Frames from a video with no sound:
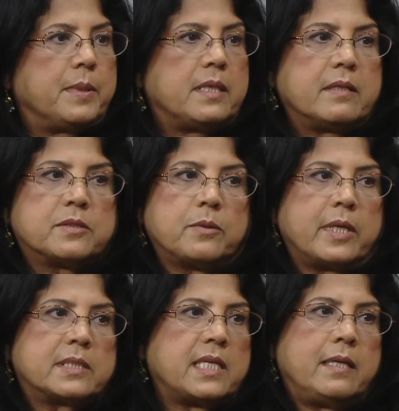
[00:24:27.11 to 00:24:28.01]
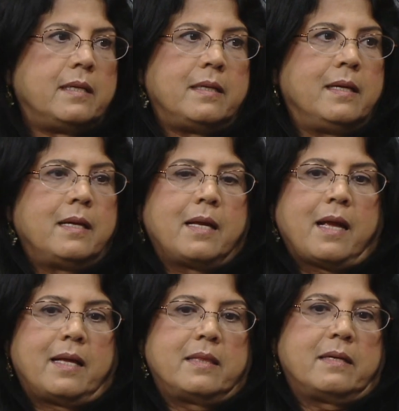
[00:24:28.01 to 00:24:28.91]
but they're so excited,
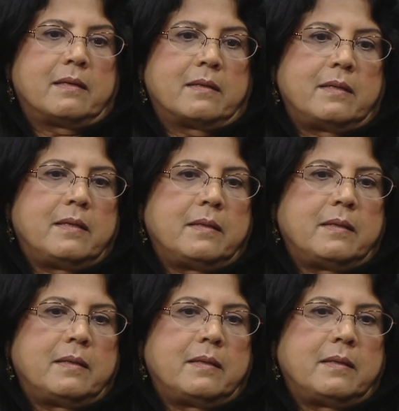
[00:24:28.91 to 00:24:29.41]
and they're